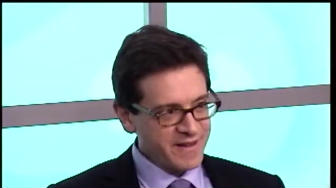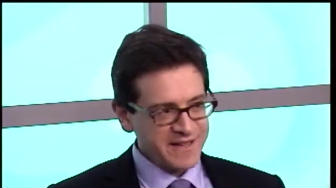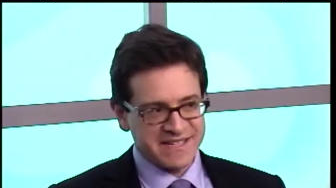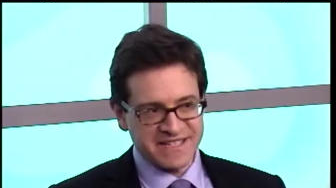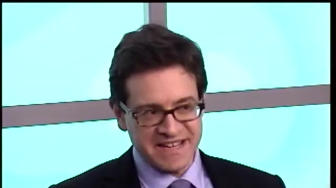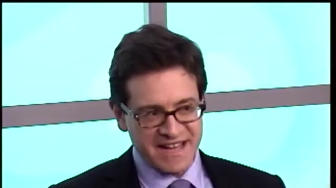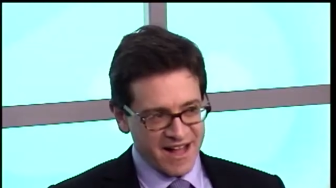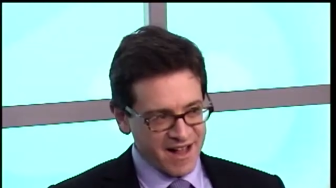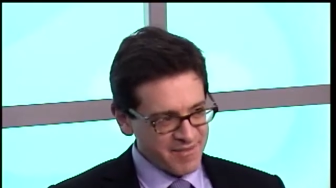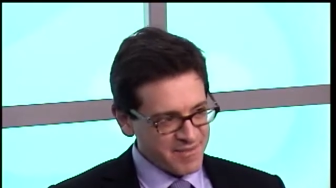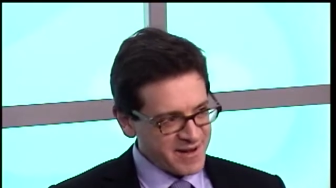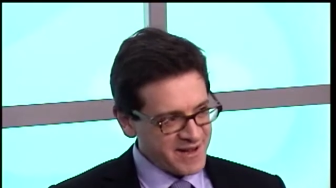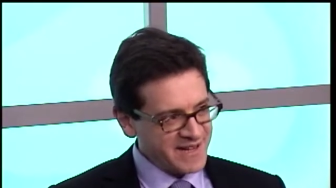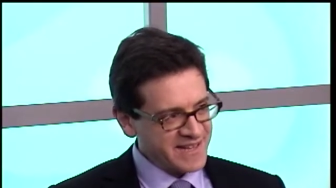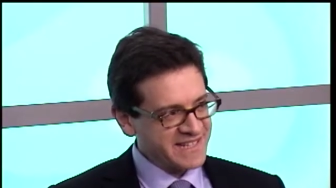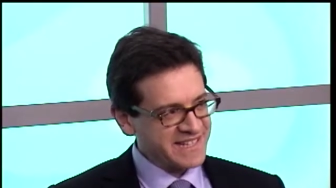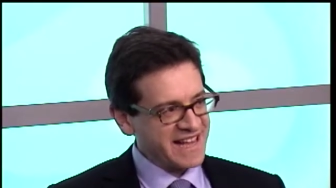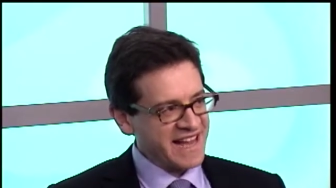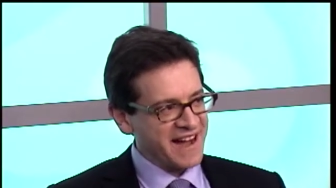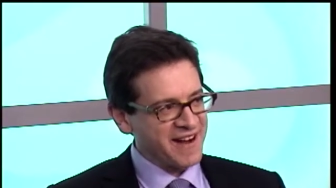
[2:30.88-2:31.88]
Selma
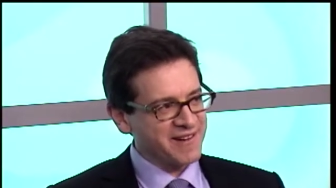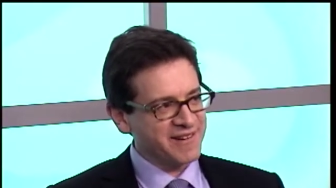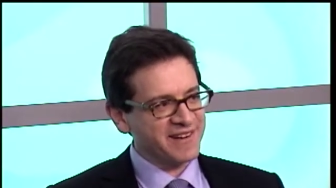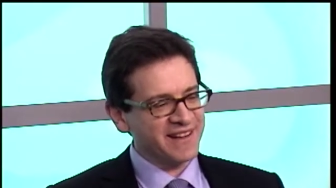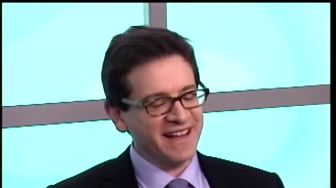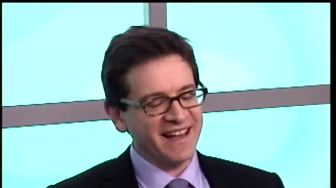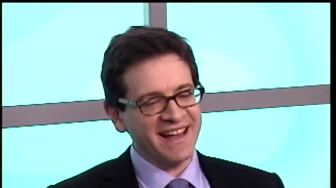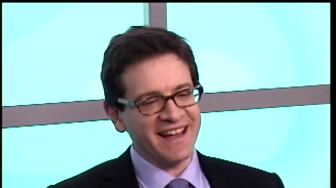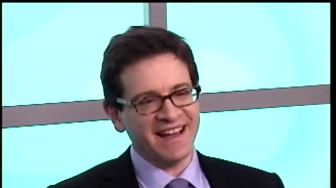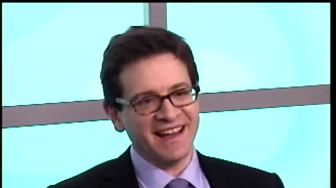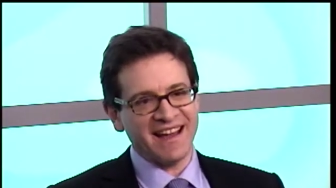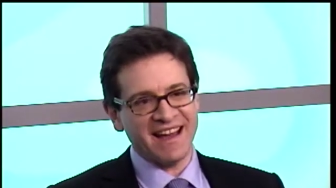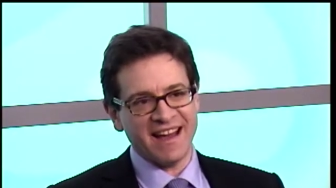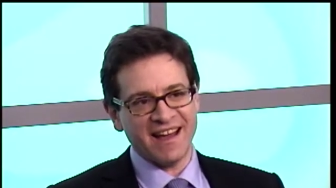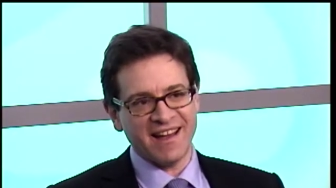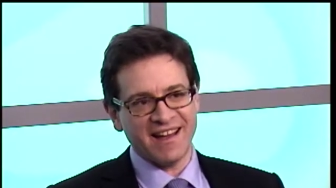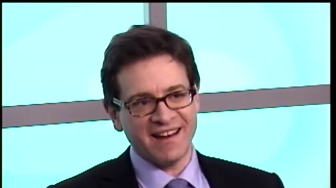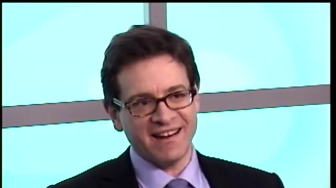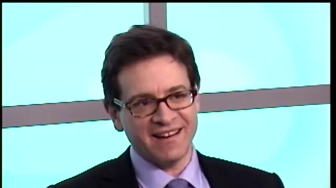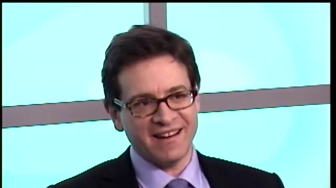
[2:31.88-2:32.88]
is out,
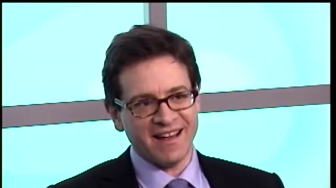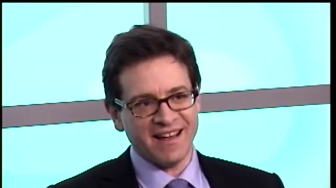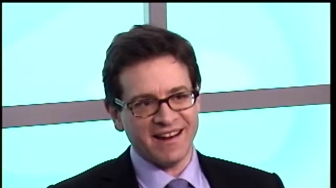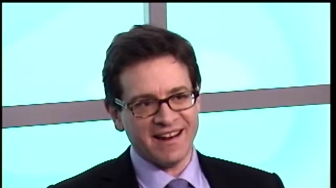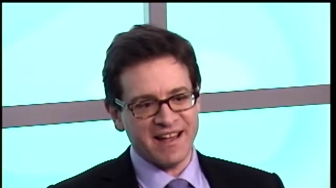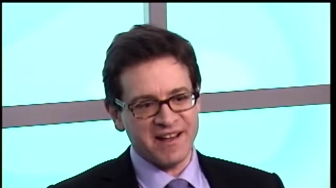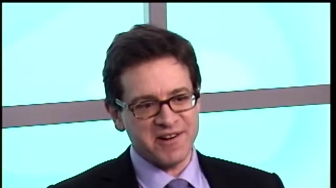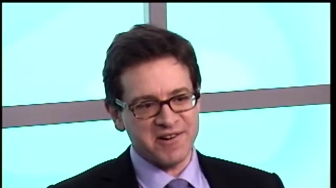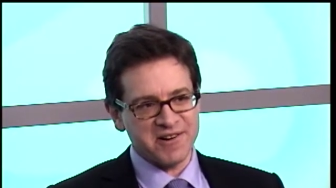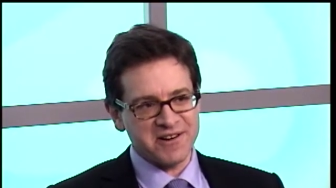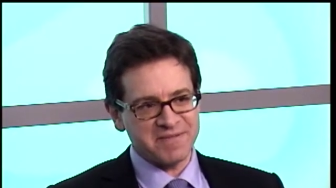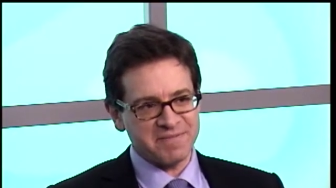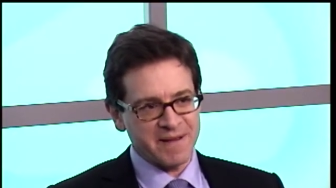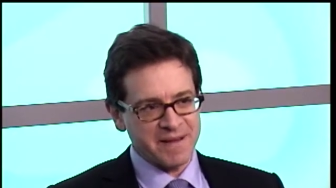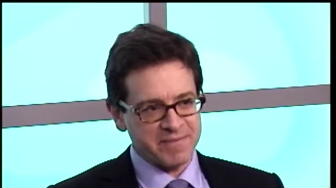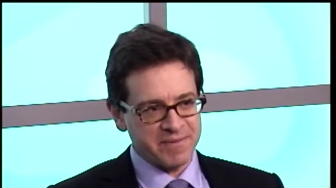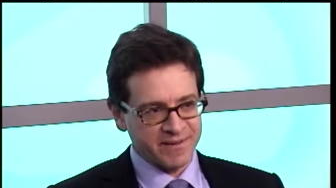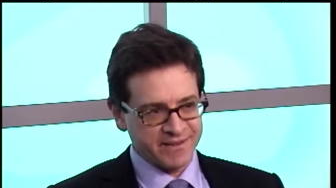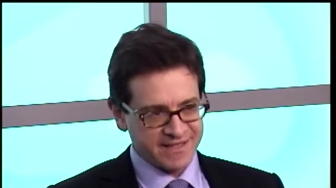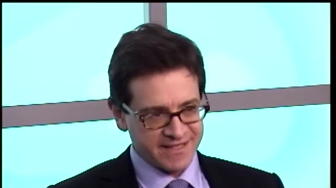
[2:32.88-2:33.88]
and I urge
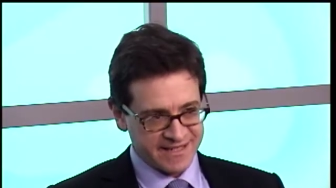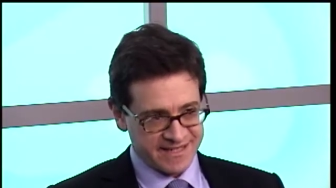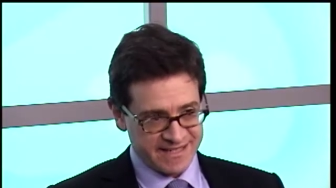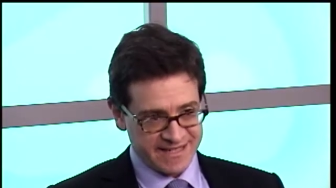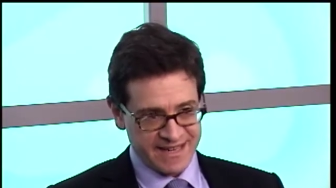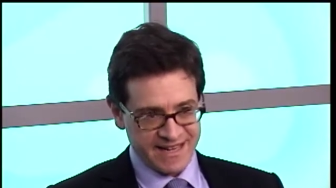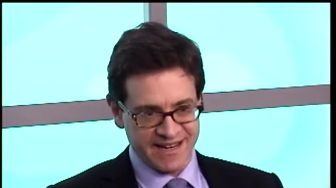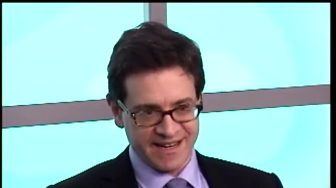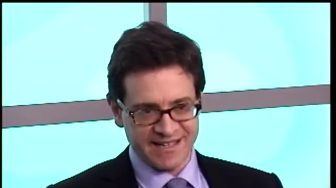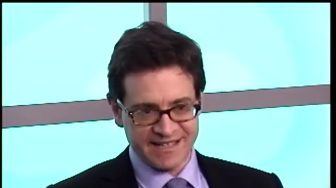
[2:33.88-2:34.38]
people to see it.